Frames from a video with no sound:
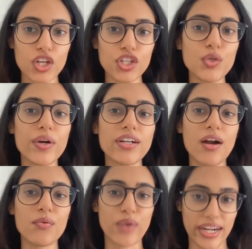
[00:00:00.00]
You are
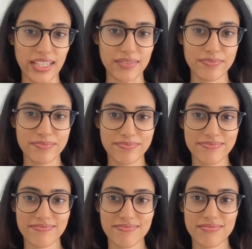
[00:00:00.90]
not ready
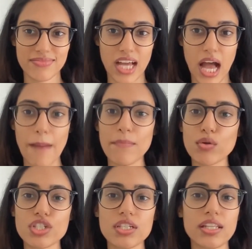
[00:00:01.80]

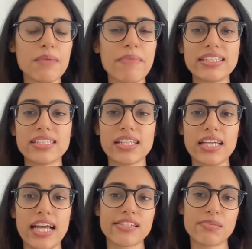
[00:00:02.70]
emotionally,
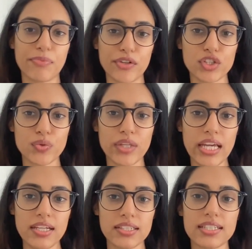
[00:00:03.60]
mentally, and
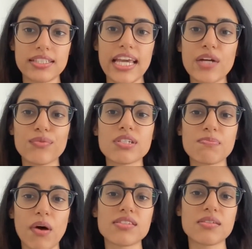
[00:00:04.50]
spiritually to take
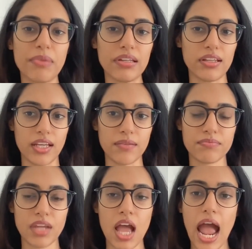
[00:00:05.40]

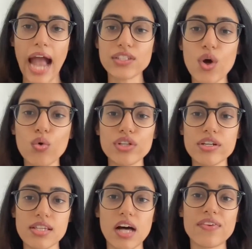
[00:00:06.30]
responsibility and hold
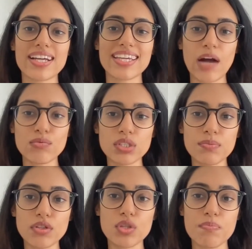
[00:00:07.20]
yourself
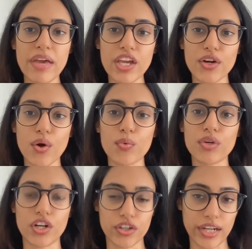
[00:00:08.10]
accountable to make your
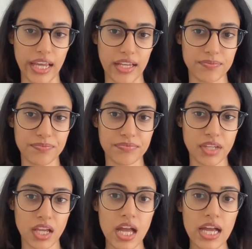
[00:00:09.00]
own earning.
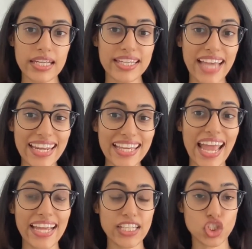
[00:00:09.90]

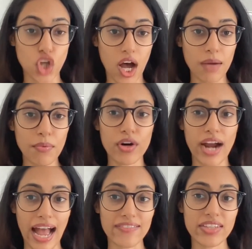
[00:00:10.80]
Getting a job or
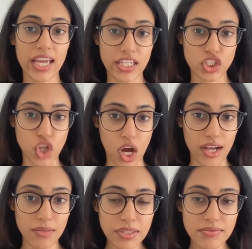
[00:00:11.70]
having a
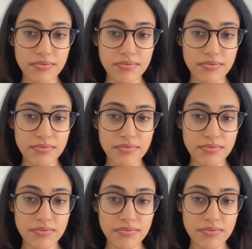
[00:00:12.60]
job